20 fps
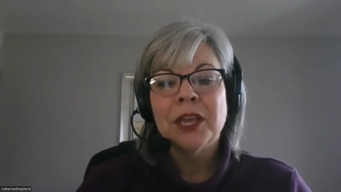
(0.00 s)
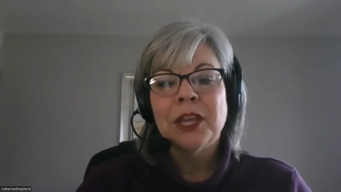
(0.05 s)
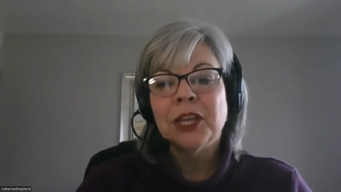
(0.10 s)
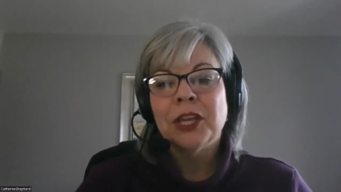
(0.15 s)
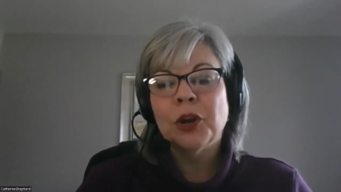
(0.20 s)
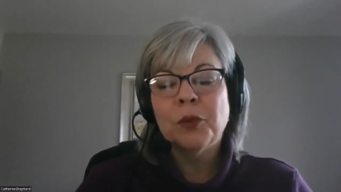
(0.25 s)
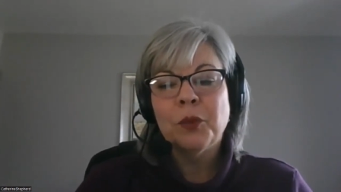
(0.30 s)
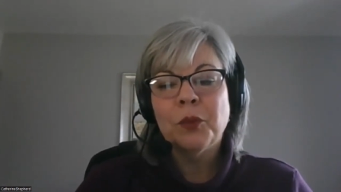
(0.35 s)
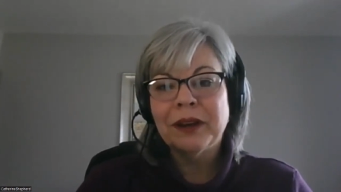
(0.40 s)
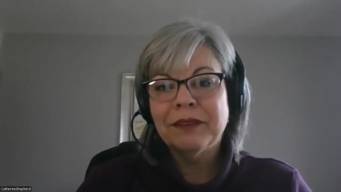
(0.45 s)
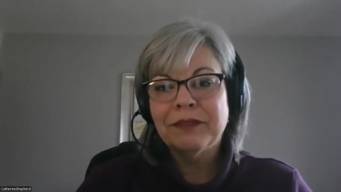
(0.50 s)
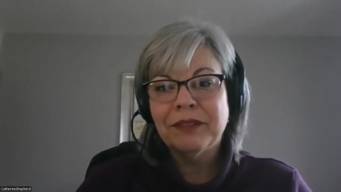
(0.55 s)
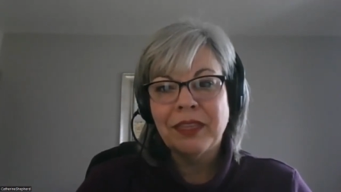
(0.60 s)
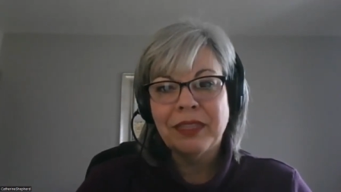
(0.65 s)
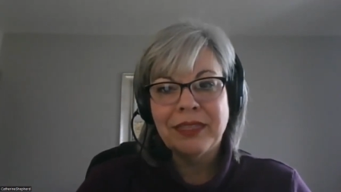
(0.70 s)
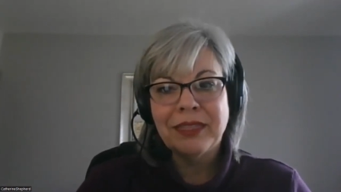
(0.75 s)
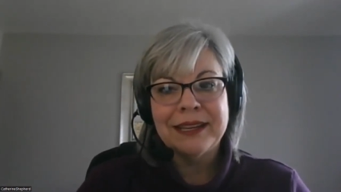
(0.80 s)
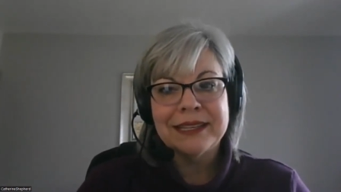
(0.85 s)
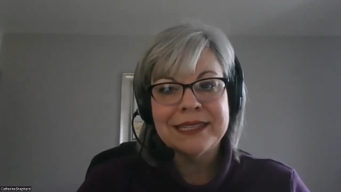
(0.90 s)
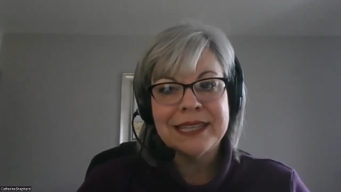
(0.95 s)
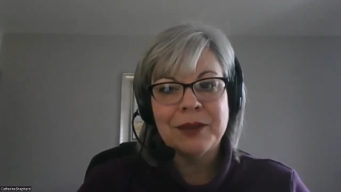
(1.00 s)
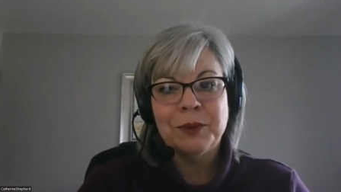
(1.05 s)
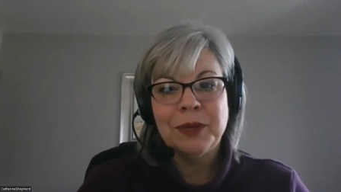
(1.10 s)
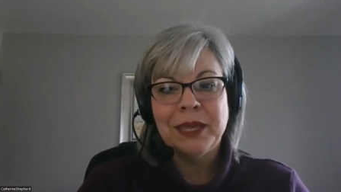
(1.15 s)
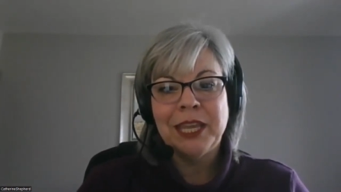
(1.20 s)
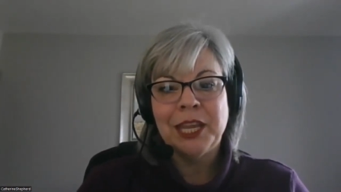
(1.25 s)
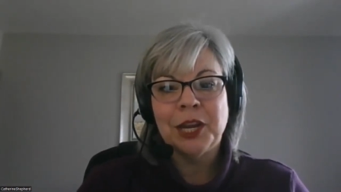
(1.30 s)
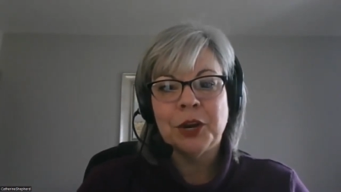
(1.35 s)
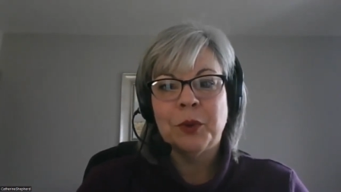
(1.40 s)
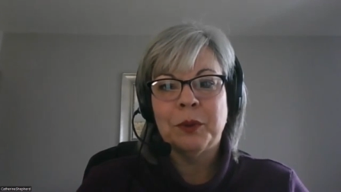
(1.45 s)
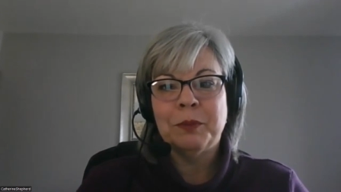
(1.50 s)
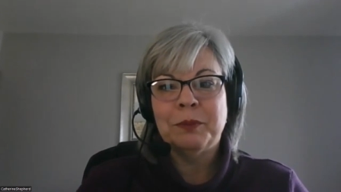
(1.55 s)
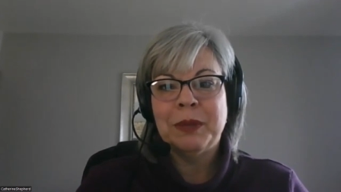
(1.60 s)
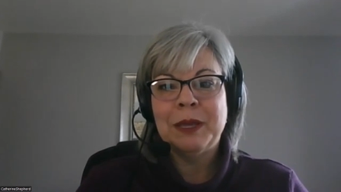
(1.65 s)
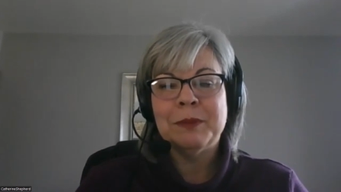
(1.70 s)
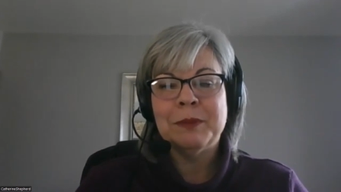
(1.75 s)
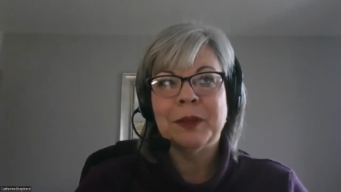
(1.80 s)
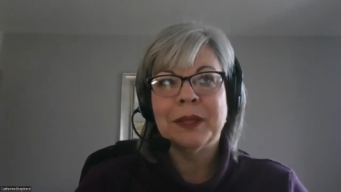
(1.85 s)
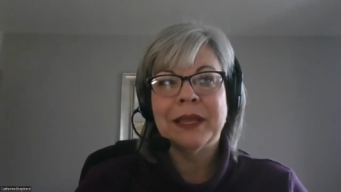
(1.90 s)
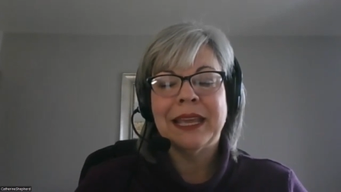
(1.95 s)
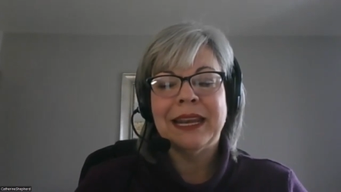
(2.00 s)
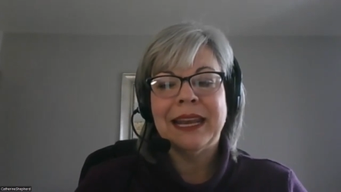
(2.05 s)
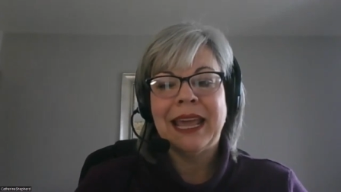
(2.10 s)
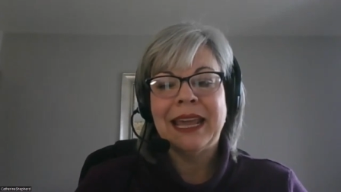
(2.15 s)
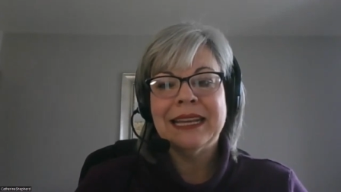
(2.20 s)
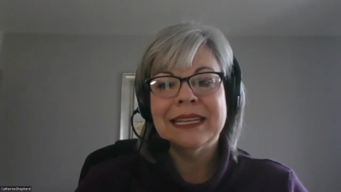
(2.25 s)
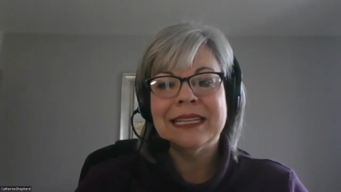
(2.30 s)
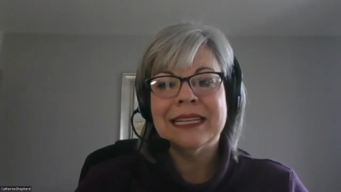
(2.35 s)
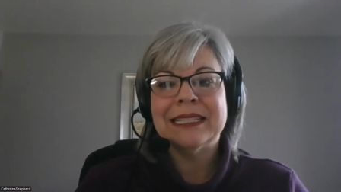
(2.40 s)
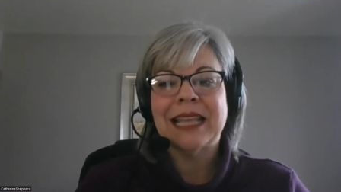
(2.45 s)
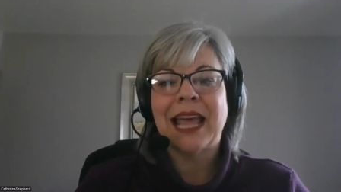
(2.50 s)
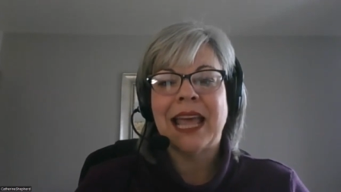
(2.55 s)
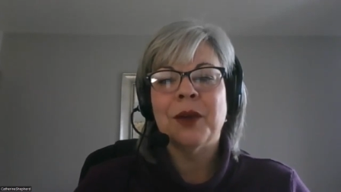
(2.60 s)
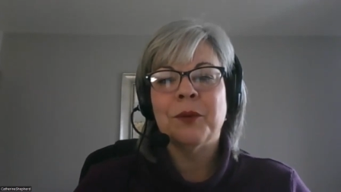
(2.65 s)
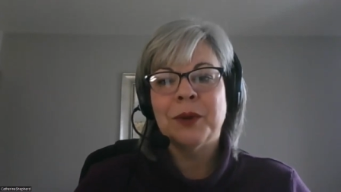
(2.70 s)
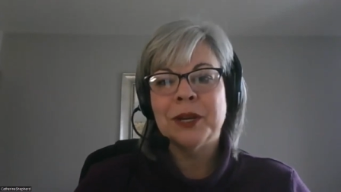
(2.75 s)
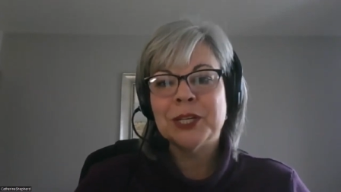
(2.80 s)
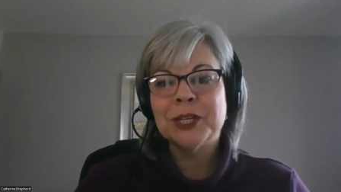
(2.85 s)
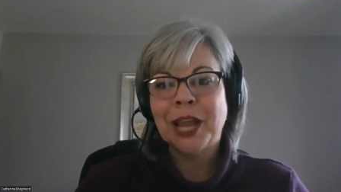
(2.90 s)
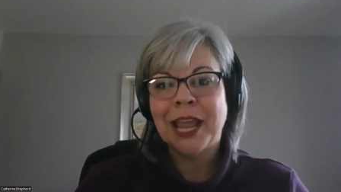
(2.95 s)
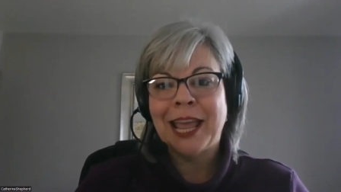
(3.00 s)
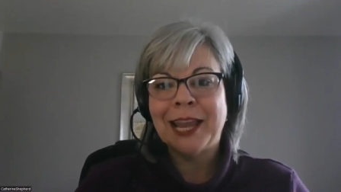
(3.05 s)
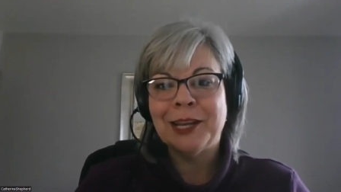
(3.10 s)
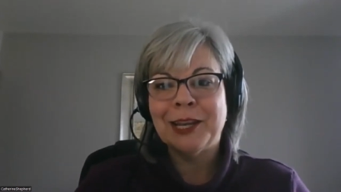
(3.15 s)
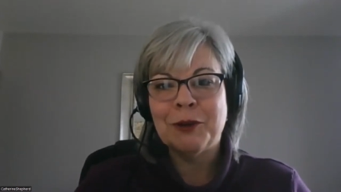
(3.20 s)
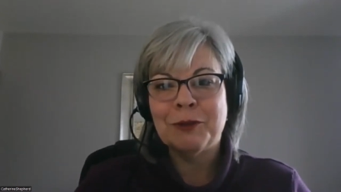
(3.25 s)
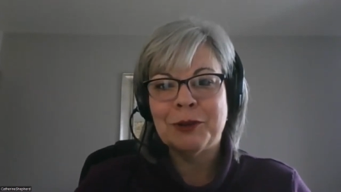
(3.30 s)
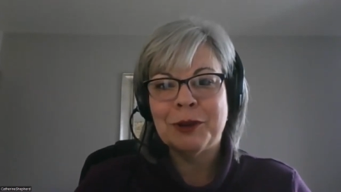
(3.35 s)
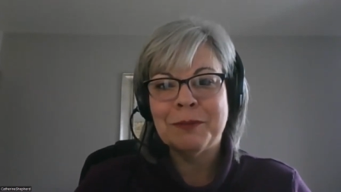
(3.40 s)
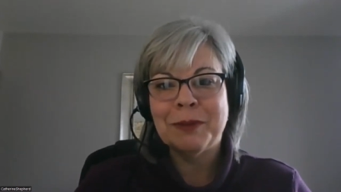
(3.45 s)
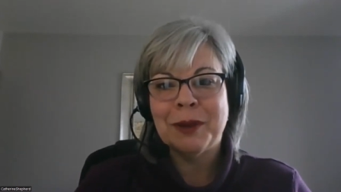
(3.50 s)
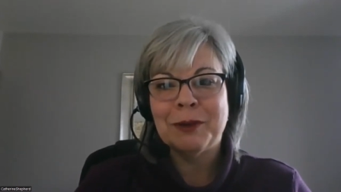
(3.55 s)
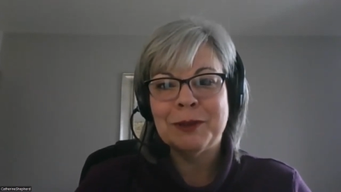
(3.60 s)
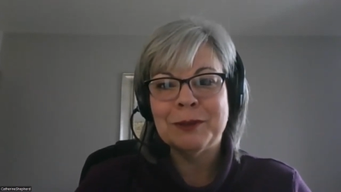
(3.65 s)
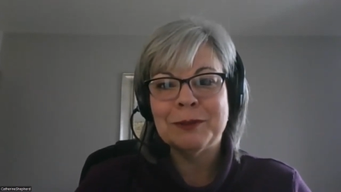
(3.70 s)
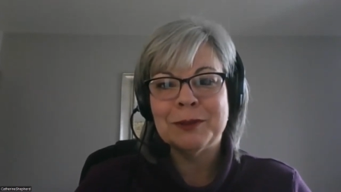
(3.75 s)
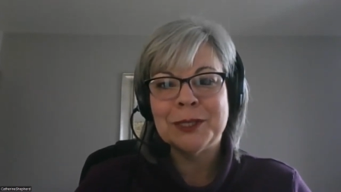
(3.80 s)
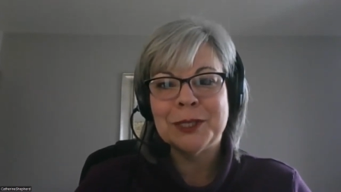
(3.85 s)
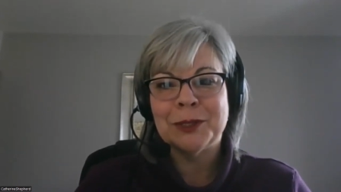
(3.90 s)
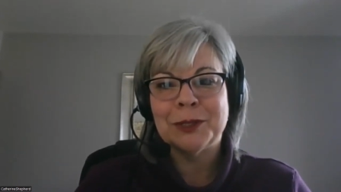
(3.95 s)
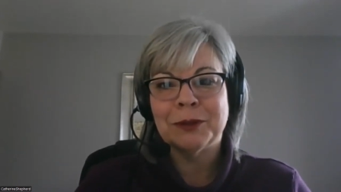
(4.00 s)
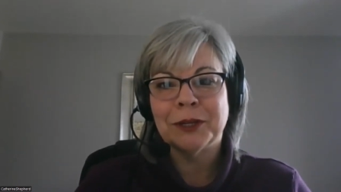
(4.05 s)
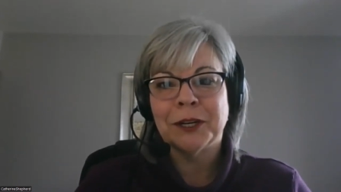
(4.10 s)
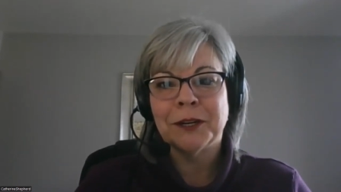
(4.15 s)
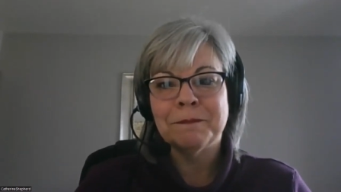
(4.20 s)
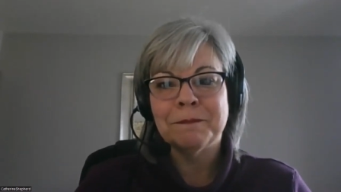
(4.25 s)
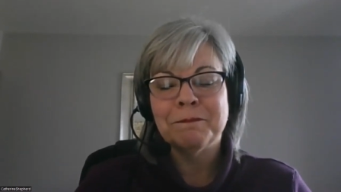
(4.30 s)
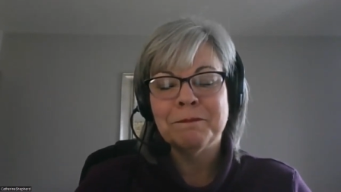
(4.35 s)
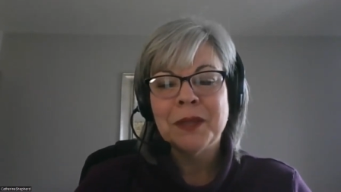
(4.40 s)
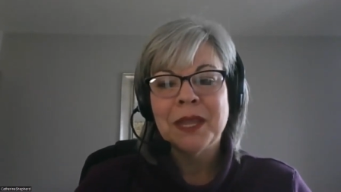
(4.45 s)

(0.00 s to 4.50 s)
You know, one of the things that we hear when people connect is, I wish I had known about you sooner.